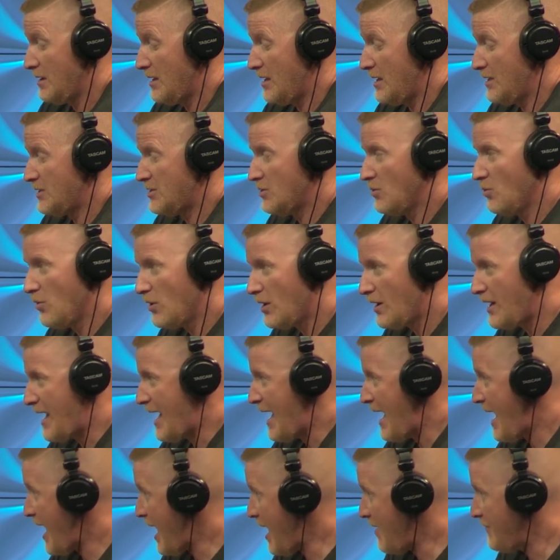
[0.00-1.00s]
And so we're going to
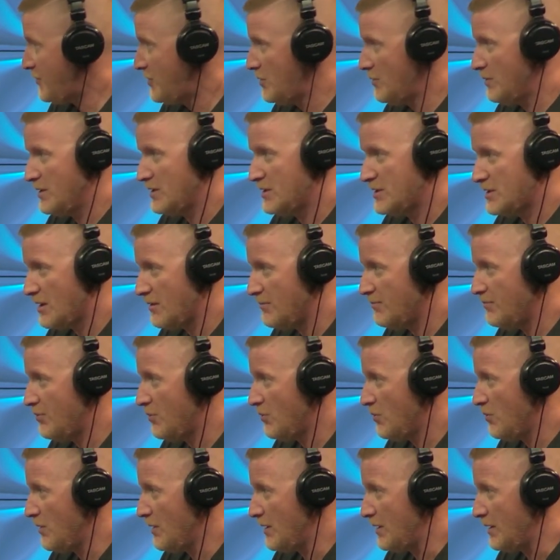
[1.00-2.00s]
have to at some
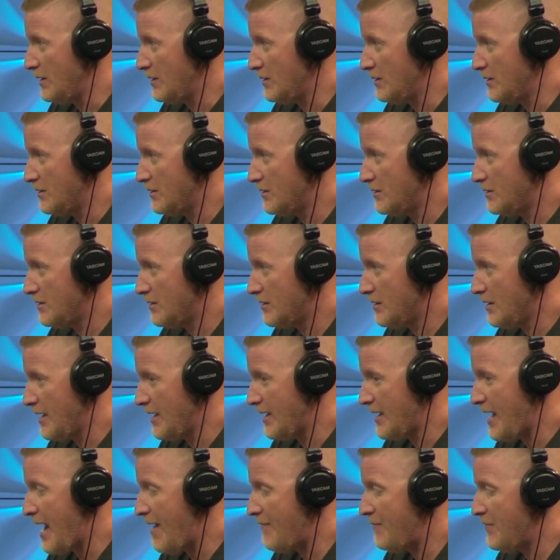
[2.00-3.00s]
point
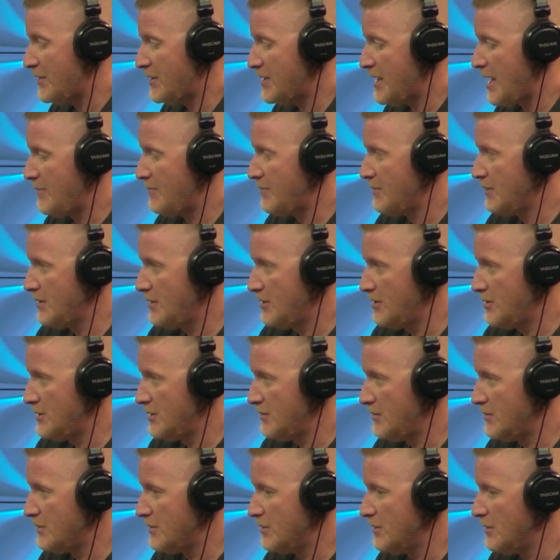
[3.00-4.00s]
like have the type of
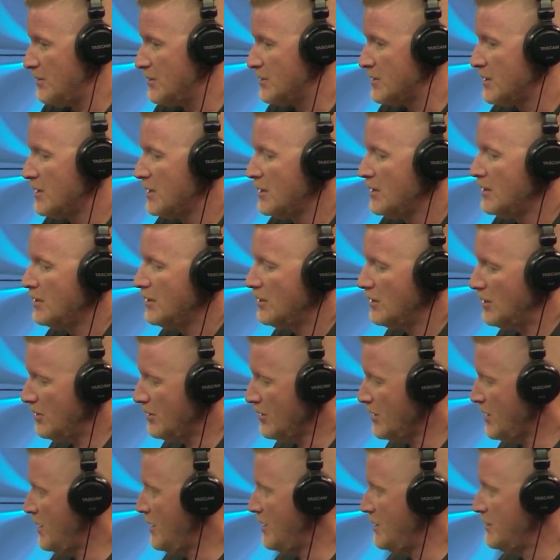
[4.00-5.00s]
leadership that goes,
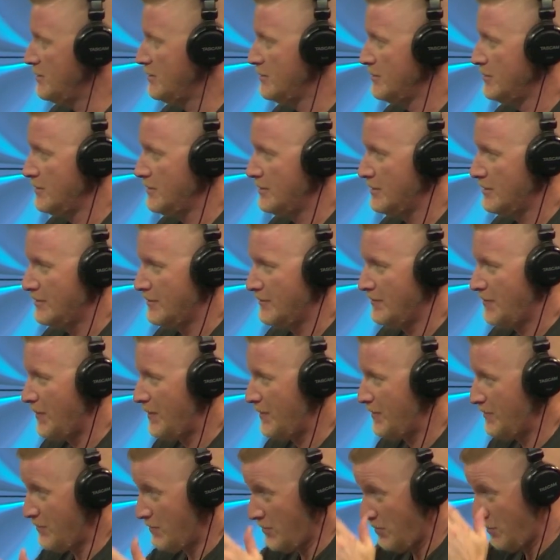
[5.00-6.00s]
okay,
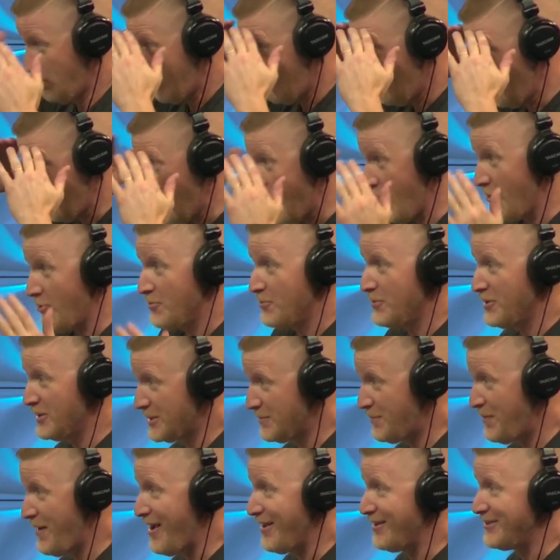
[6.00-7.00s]
there are other
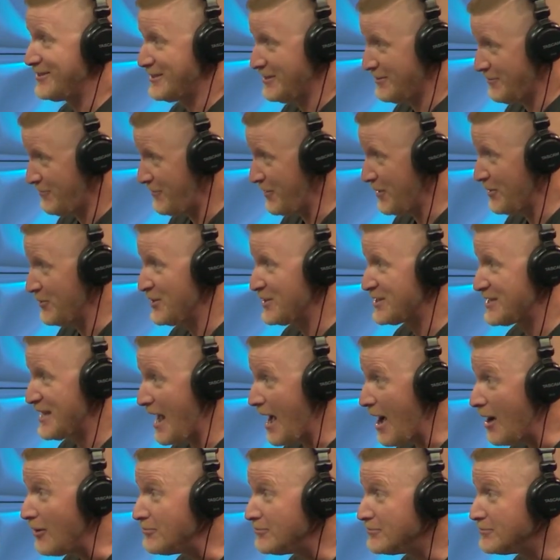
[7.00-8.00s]
municipalities that have figured this
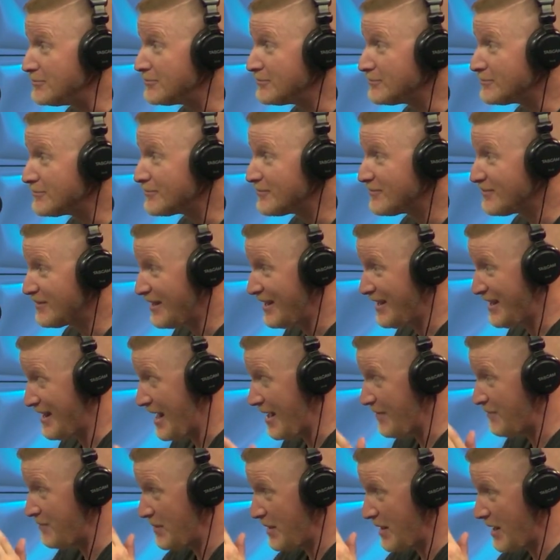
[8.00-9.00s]
out, and
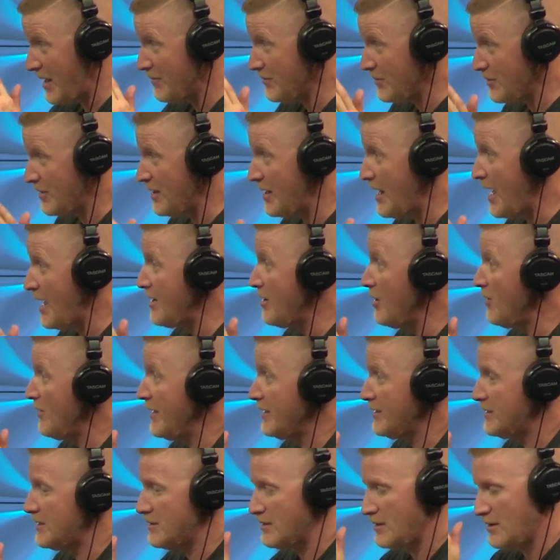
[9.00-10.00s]
have been able. And I know
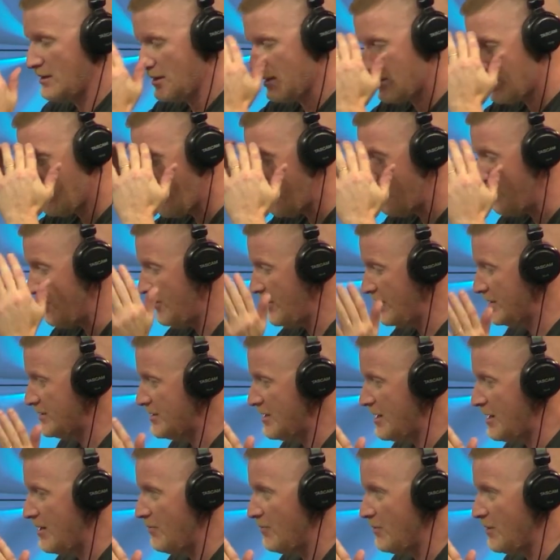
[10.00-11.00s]
that's
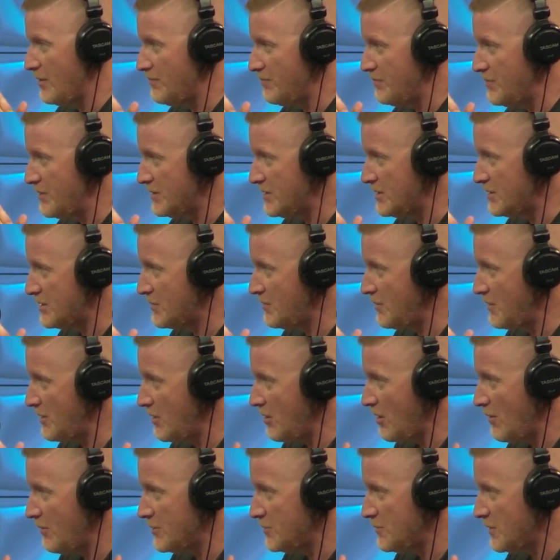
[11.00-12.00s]
not what business community
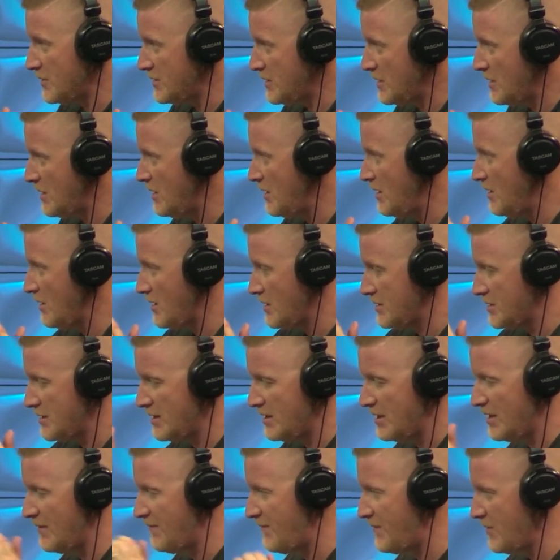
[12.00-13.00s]
always wants to hear because
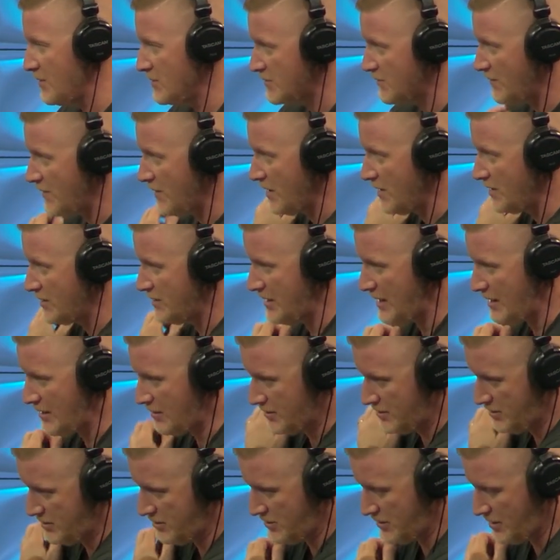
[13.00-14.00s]
it feels very
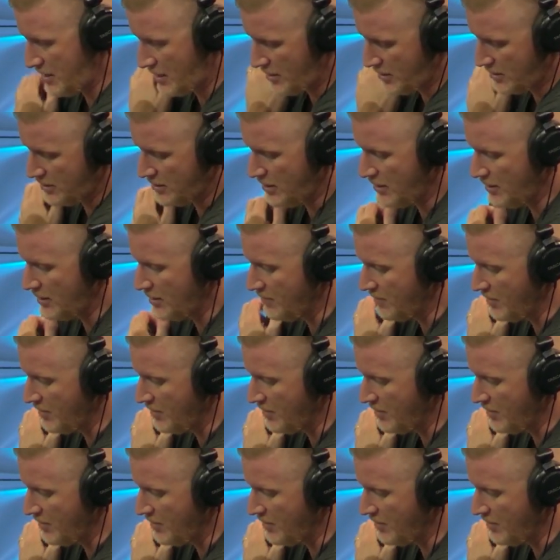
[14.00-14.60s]
totalitarian.